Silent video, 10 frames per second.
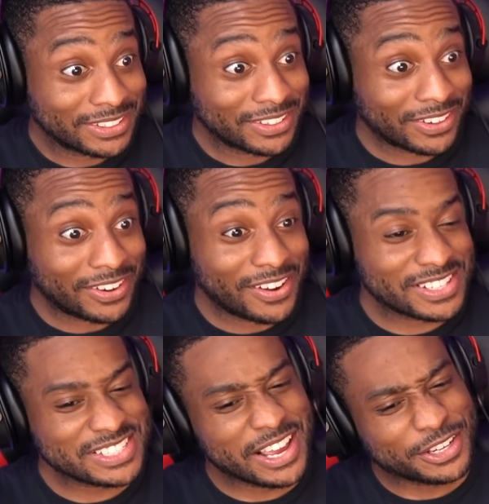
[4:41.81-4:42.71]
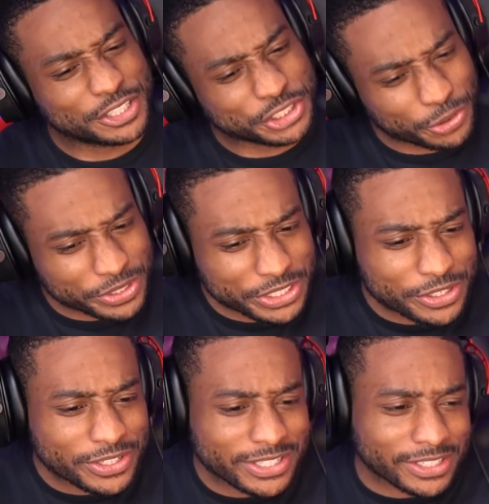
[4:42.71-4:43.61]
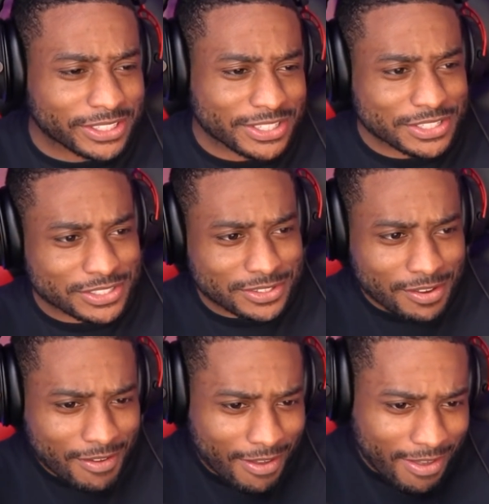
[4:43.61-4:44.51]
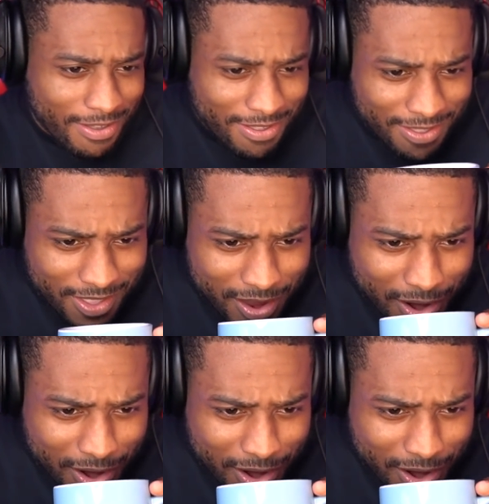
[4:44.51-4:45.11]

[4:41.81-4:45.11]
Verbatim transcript: Oh, let's see how good your ear is. Huh?